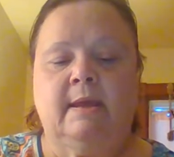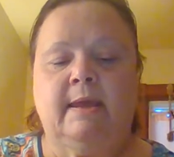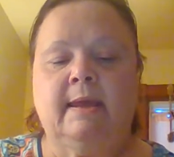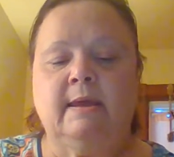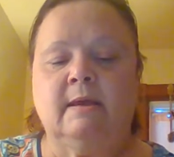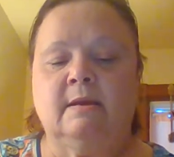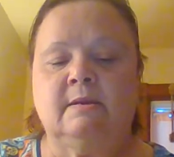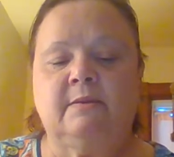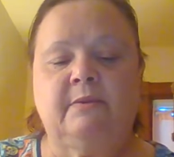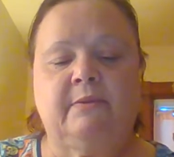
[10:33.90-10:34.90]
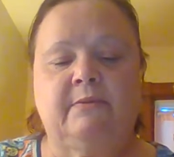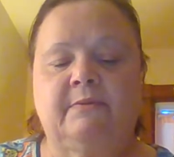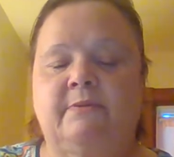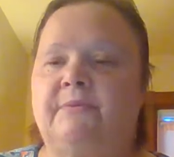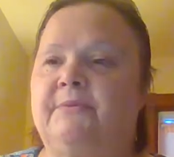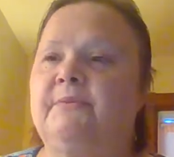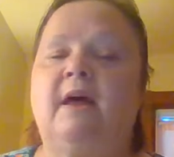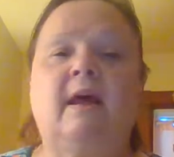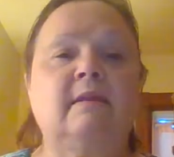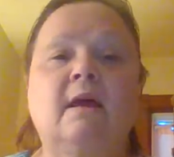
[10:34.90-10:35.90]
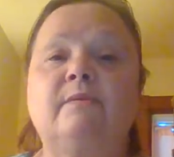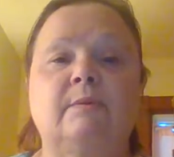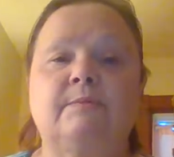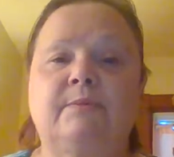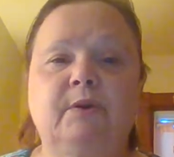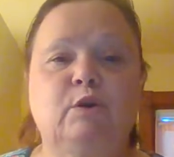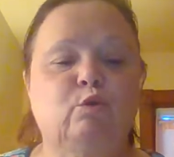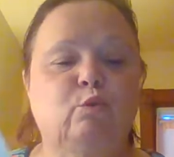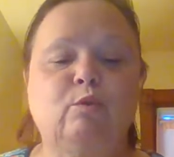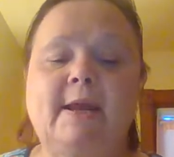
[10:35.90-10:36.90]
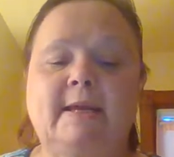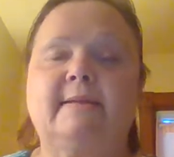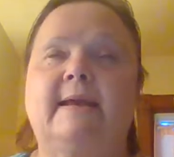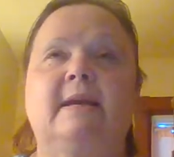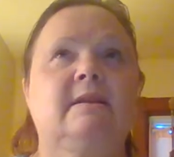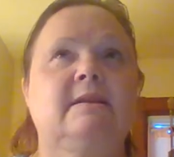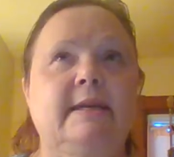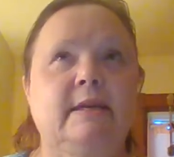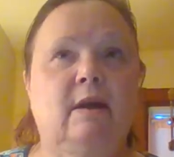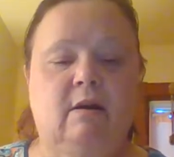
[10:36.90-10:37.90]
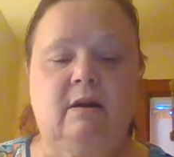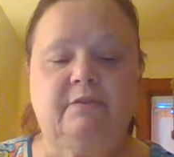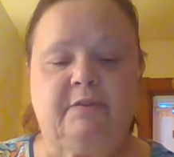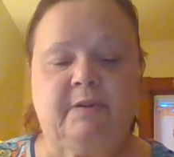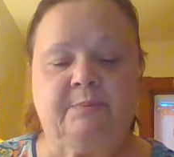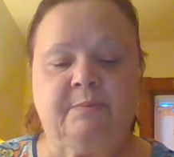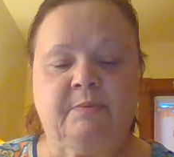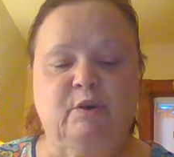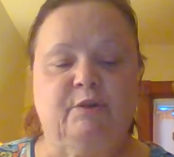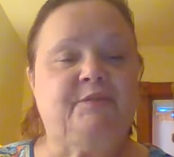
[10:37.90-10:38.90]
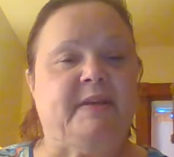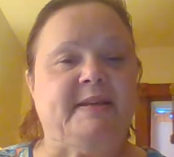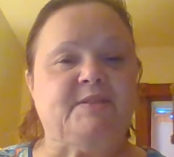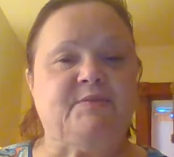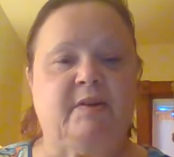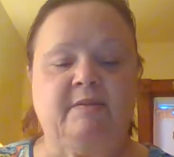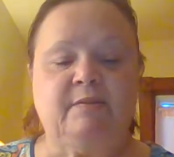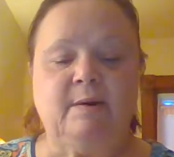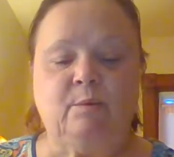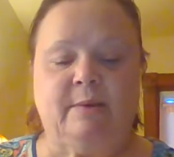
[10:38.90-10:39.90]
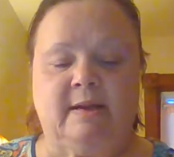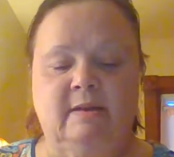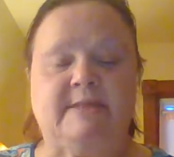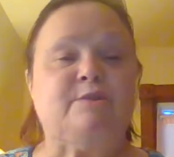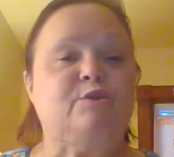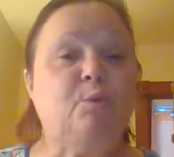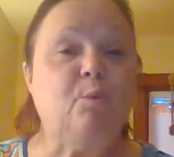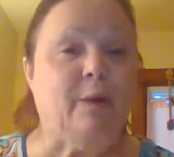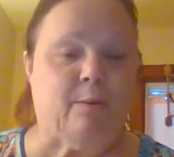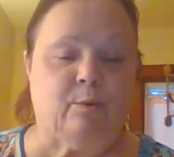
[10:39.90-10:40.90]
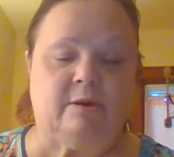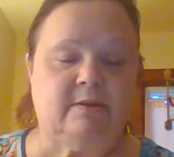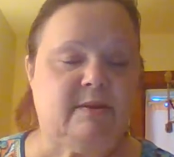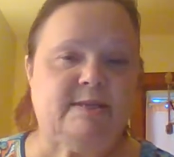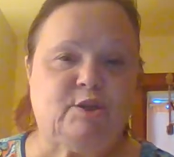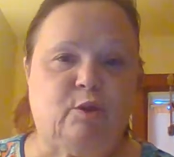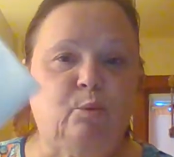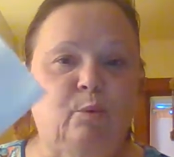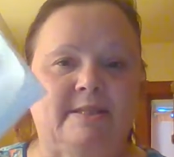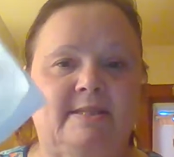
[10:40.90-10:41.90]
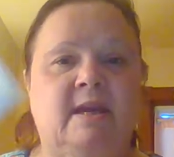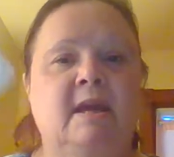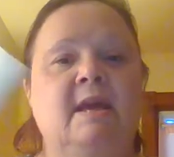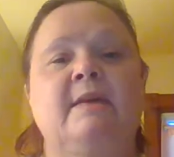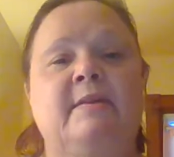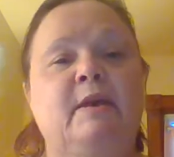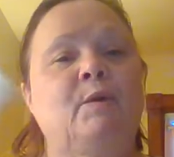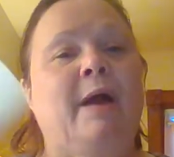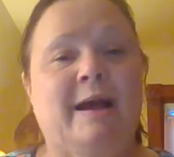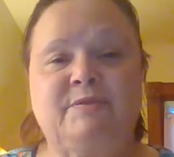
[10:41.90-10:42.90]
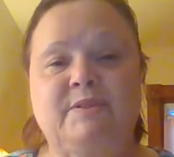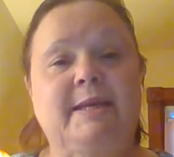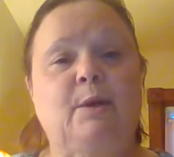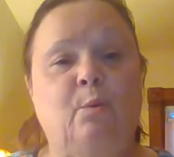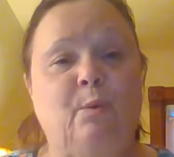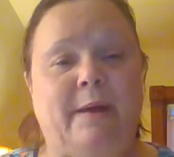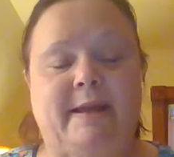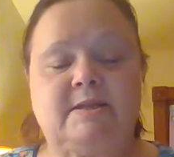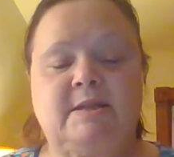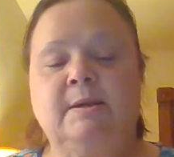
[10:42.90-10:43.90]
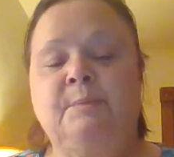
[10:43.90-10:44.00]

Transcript: And I love them. They're great. They clean off your face very, very well. These are the wet ones. These are the ones that you have to get wet.